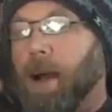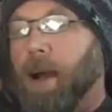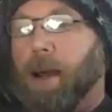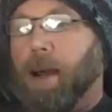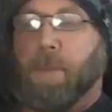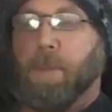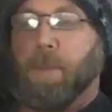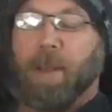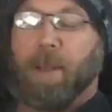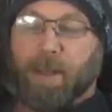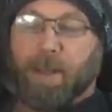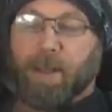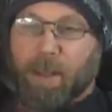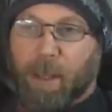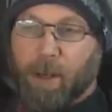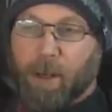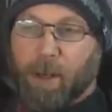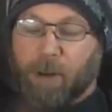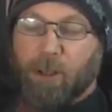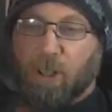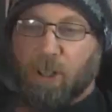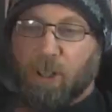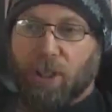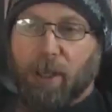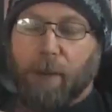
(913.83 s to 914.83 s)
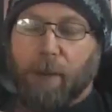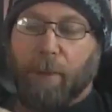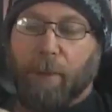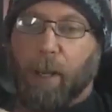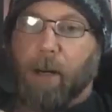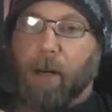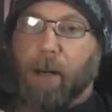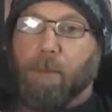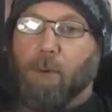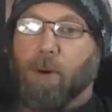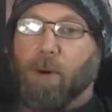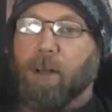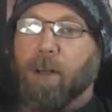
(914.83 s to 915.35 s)
because the energy is coming
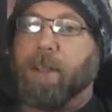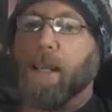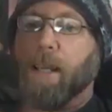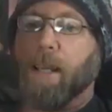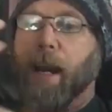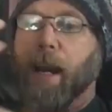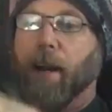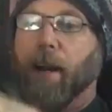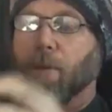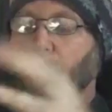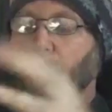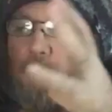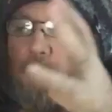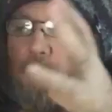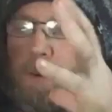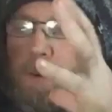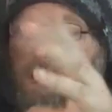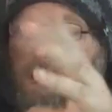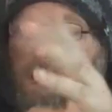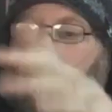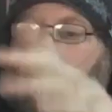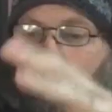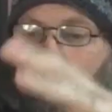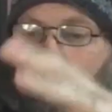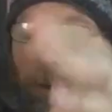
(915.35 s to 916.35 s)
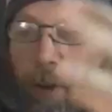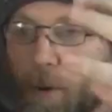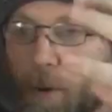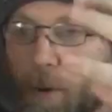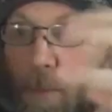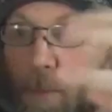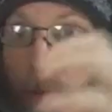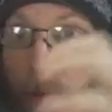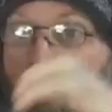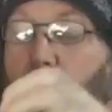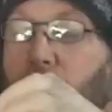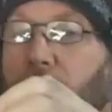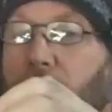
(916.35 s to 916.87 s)
in a more downward direction. So you're
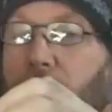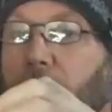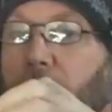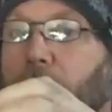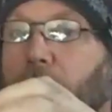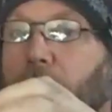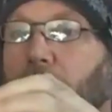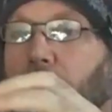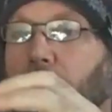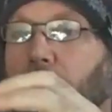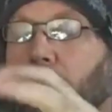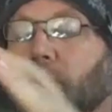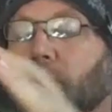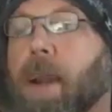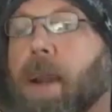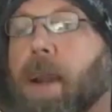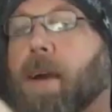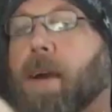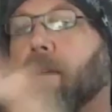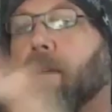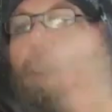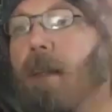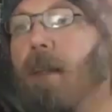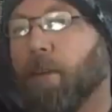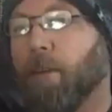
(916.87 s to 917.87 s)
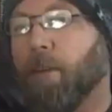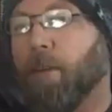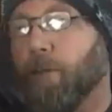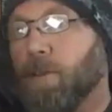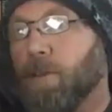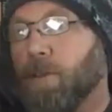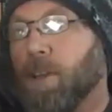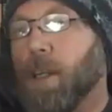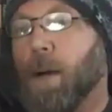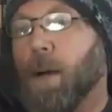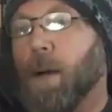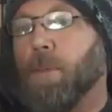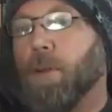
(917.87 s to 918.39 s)
rooting them to the ground. And if you
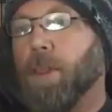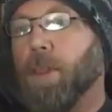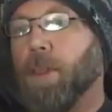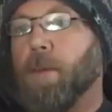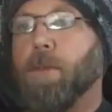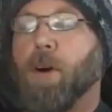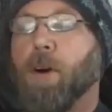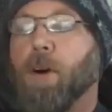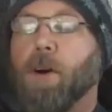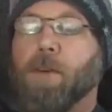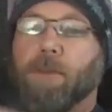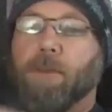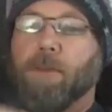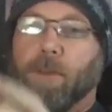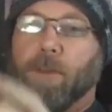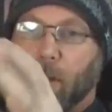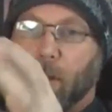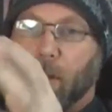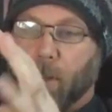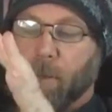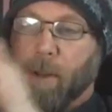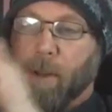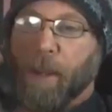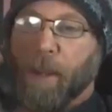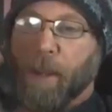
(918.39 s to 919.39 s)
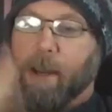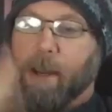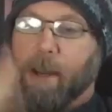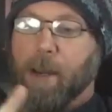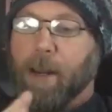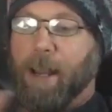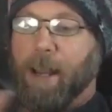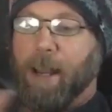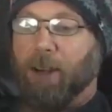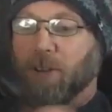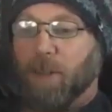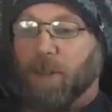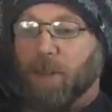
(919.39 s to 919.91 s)
double them over
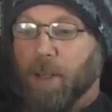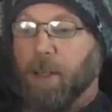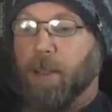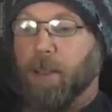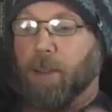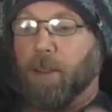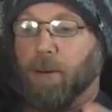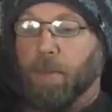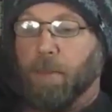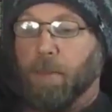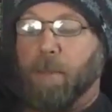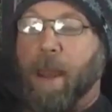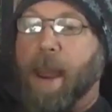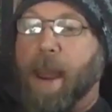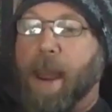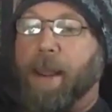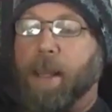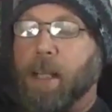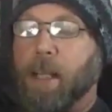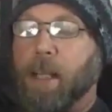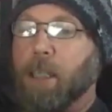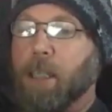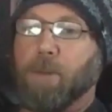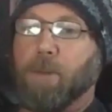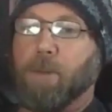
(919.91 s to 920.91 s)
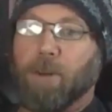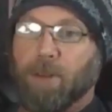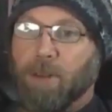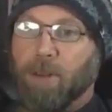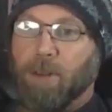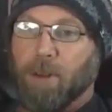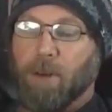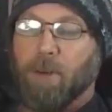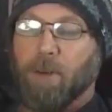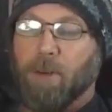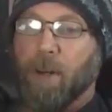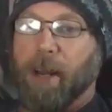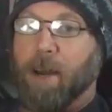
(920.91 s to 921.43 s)
and actually get their back exposed
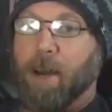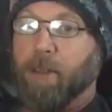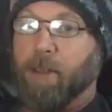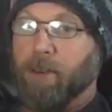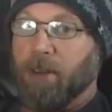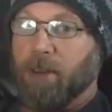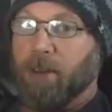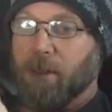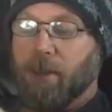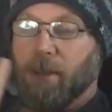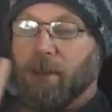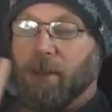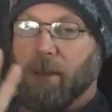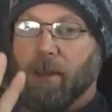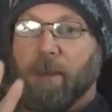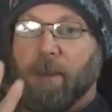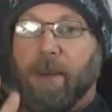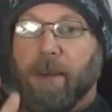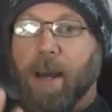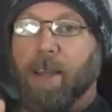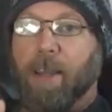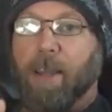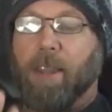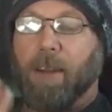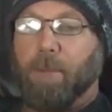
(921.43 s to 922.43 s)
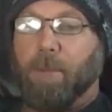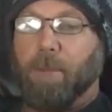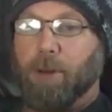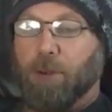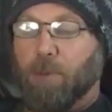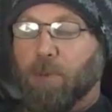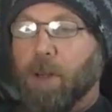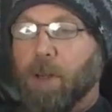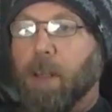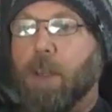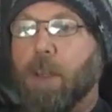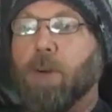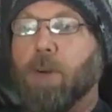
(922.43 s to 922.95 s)
to you, now there's nothing
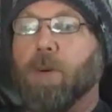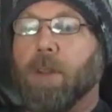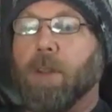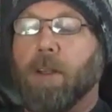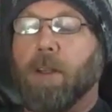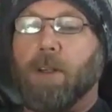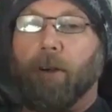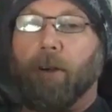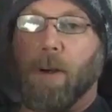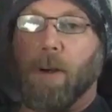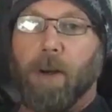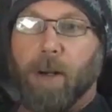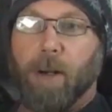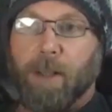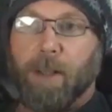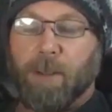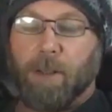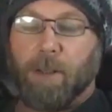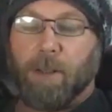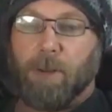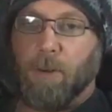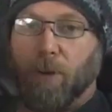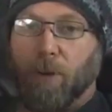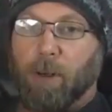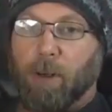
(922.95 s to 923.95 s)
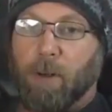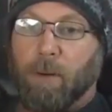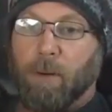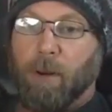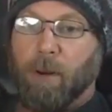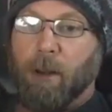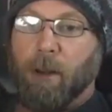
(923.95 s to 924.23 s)
between you and the targets. So you can